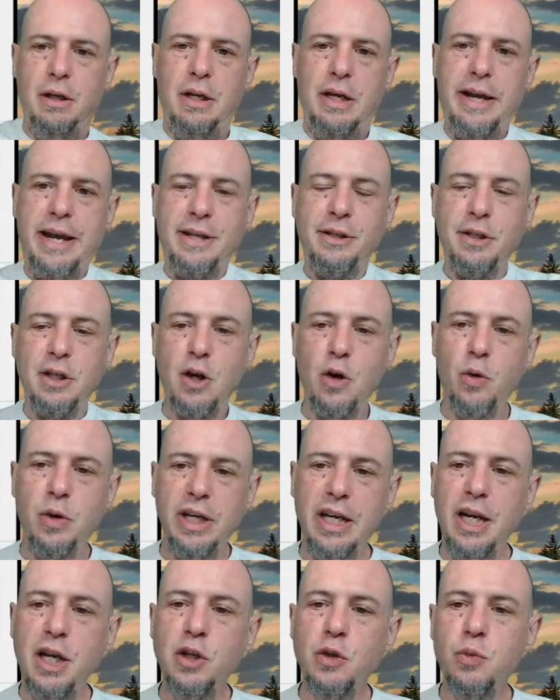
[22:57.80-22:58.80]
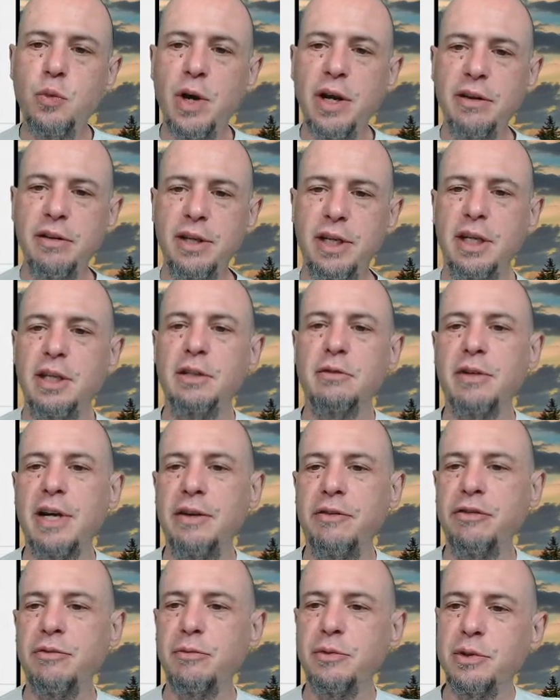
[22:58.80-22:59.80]
and so each one of these, right,
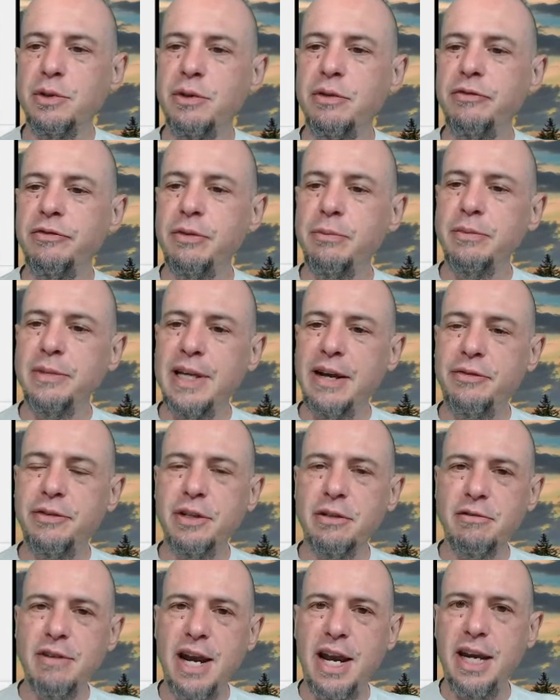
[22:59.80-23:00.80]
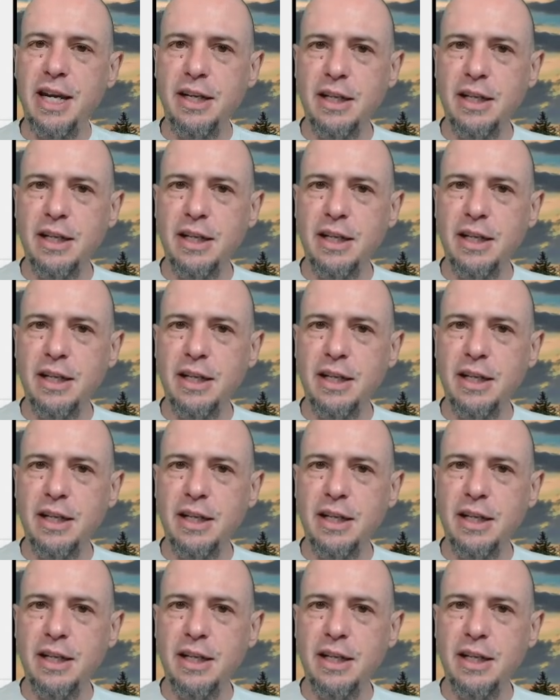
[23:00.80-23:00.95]
from sort of from left to right